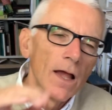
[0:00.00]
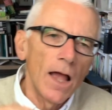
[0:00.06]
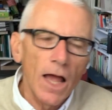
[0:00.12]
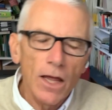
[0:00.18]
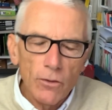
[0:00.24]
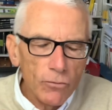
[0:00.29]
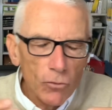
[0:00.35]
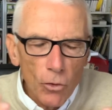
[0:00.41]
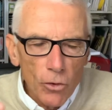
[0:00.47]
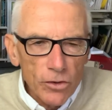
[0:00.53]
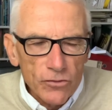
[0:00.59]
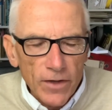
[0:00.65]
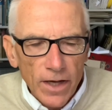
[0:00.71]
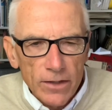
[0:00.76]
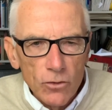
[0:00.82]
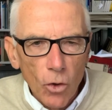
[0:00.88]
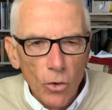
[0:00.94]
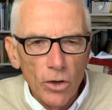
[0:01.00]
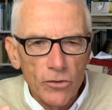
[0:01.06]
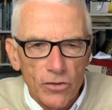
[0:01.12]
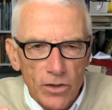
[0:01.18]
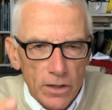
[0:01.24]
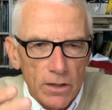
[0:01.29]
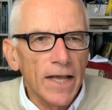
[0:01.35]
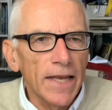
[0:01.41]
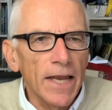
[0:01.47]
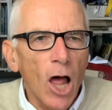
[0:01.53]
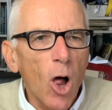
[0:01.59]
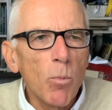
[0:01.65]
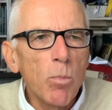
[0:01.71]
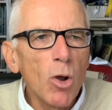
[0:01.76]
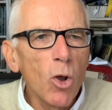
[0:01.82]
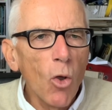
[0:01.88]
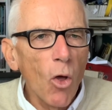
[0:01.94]
And of course, technology can
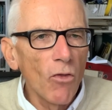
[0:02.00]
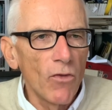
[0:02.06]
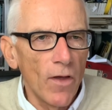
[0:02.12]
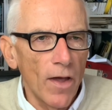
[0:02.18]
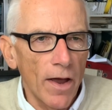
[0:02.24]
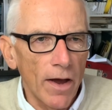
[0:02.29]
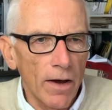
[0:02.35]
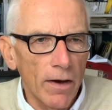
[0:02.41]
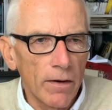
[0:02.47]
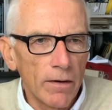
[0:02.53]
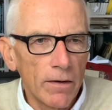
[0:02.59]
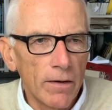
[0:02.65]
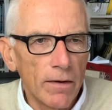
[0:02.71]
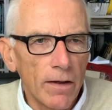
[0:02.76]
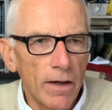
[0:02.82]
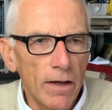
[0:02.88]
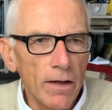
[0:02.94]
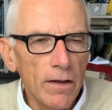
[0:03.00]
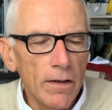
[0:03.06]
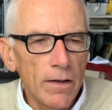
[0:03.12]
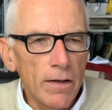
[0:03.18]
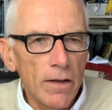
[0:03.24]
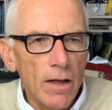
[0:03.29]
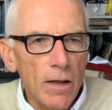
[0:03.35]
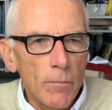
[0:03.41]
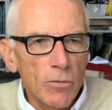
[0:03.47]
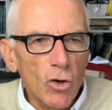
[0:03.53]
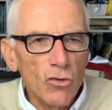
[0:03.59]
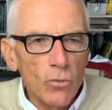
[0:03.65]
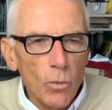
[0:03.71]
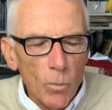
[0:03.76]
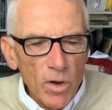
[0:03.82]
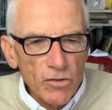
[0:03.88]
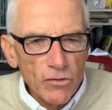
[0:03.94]
help a lot there. Because
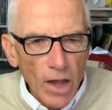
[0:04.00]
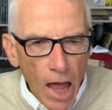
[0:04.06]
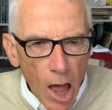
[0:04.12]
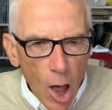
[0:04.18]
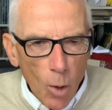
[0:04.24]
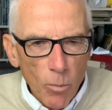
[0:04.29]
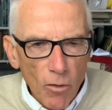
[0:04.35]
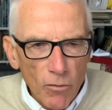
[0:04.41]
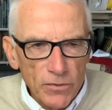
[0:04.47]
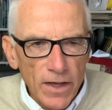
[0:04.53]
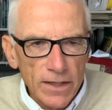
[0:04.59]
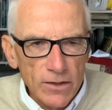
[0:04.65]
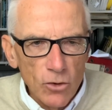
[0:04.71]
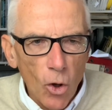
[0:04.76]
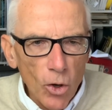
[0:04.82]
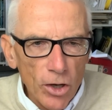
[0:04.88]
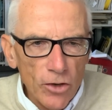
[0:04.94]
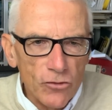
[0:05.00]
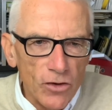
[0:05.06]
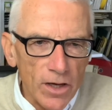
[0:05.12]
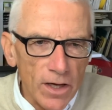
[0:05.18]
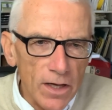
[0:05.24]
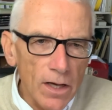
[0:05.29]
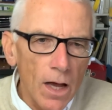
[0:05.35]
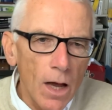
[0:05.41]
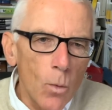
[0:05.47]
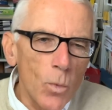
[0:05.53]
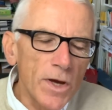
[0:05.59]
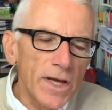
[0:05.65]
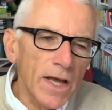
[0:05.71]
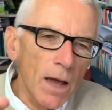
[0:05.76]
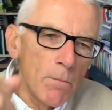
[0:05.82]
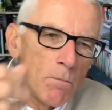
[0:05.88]
with the help of technology, we can